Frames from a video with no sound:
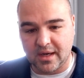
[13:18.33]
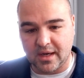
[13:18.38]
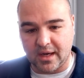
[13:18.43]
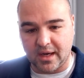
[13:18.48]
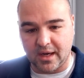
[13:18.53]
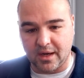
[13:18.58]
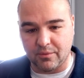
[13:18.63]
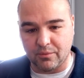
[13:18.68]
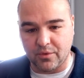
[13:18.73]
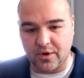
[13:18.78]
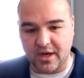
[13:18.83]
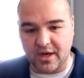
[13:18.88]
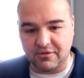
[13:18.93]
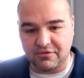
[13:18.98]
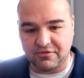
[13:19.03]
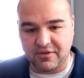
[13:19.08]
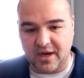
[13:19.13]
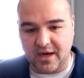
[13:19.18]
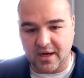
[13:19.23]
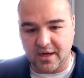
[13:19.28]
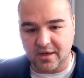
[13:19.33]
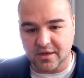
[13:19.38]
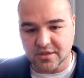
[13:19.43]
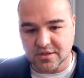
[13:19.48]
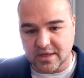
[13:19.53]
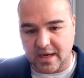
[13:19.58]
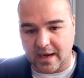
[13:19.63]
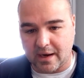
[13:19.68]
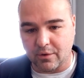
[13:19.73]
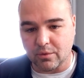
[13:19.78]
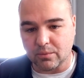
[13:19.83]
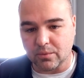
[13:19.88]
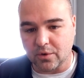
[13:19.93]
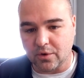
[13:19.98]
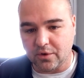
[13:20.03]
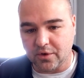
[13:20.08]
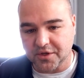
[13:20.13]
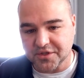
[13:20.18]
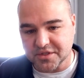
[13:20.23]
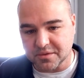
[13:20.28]
And what I find is our
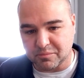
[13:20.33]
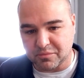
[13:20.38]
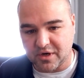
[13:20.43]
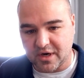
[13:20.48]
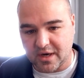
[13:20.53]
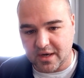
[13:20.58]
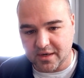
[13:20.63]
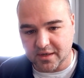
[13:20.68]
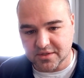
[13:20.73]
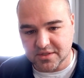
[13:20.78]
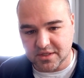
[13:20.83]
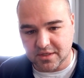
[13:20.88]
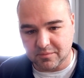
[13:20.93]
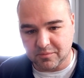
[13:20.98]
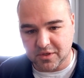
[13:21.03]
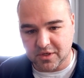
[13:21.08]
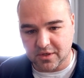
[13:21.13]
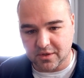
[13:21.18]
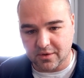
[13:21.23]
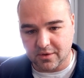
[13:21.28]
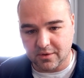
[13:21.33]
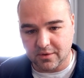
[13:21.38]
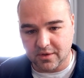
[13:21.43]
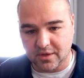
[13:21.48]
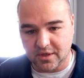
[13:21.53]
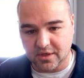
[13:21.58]
role as a product team here